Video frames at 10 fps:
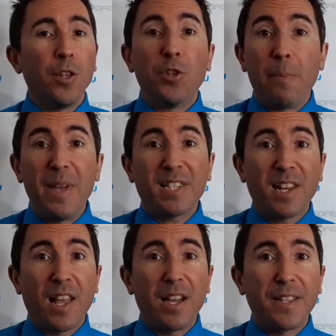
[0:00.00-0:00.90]
The best
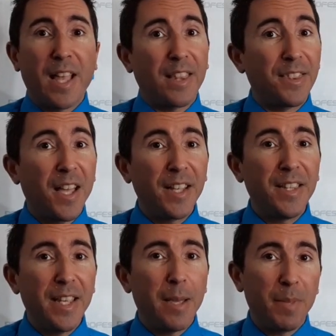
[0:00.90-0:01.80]
line at 9
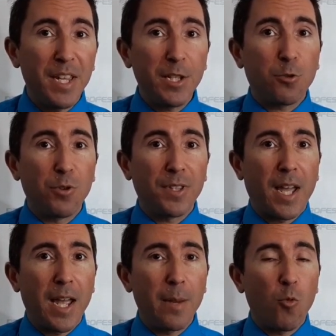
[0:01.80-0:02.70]
a.m. Eastern
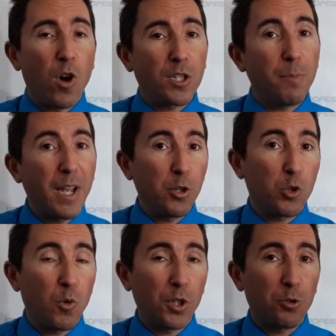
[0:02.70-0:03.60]
Time was minus
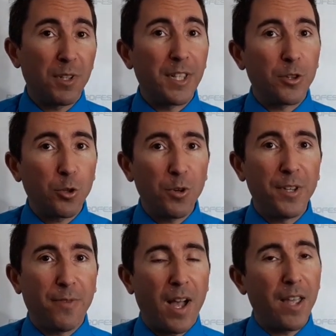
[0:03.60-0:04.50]

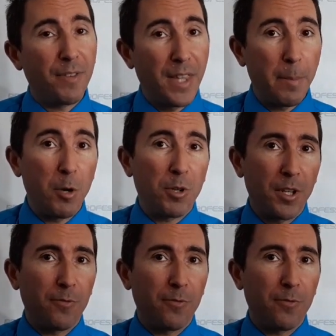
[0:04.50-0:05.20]
135 in American